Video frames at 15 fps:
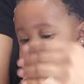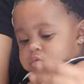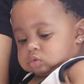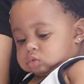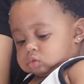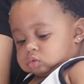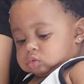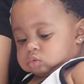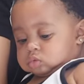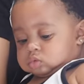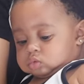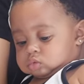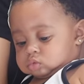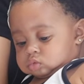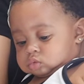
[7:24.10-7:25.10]

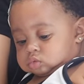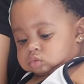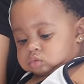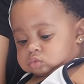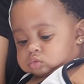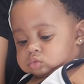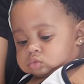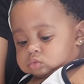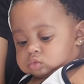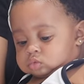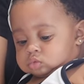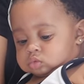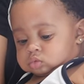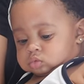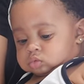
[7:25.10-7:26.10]

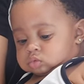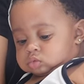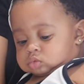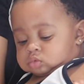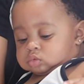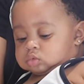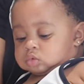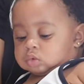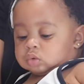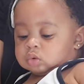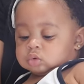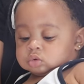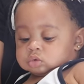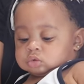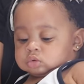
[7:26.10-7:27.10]

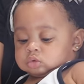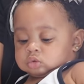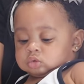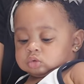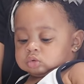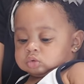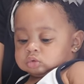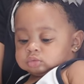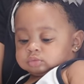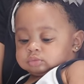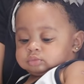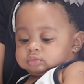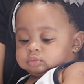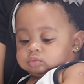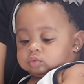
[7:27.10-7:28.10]

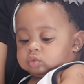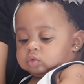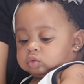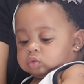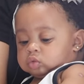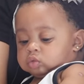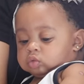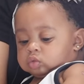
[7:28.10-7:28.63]
The person shown says nothing.